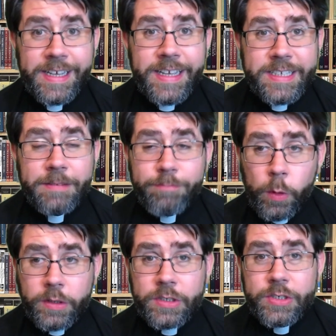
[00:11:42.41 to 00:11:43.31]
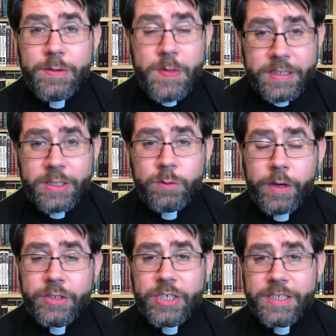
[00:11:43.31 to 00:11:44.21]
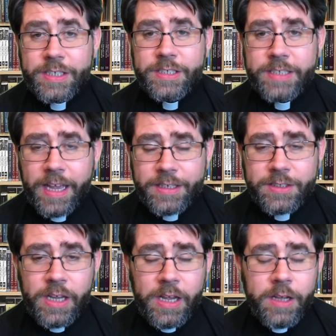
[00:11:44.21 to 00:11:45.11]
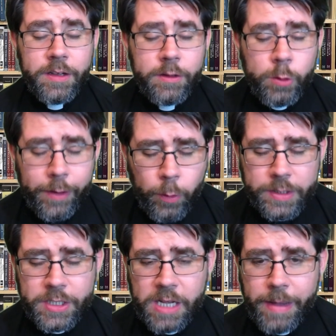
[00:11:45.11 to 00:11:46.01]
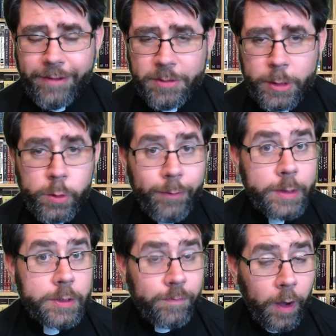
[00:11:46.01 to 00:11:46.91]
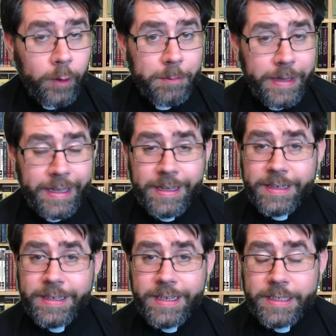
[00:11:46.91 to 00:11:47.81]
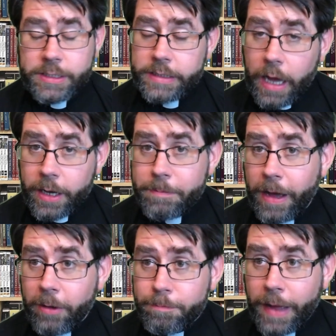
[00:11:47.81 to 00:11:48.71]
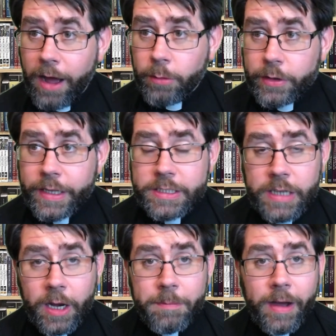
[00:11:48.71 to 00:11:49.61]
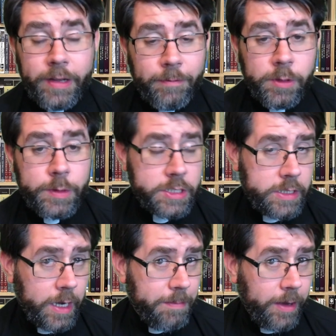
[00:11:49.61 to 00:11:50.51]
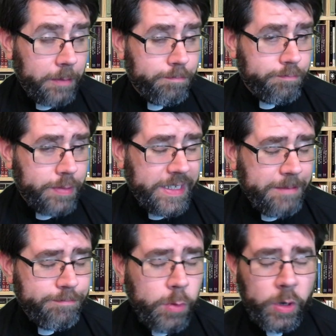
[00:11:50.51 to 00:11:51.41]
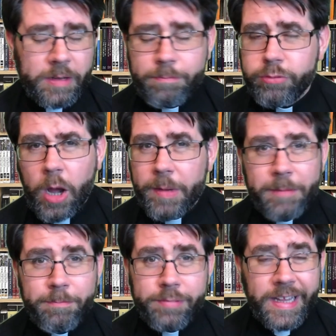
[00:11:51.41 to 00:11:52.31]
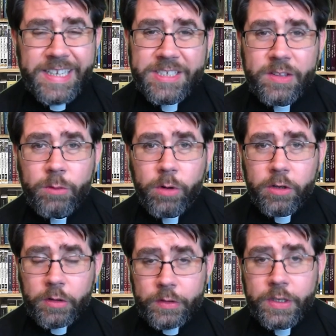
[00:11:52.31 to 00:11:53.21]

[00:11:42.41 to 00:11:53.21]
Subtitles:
It's important too. This is where Jesus says, whoever wants to come after me, whoever wants to follow me, it's not about power. It's not about influence. It's not about an important, prominent place in the world.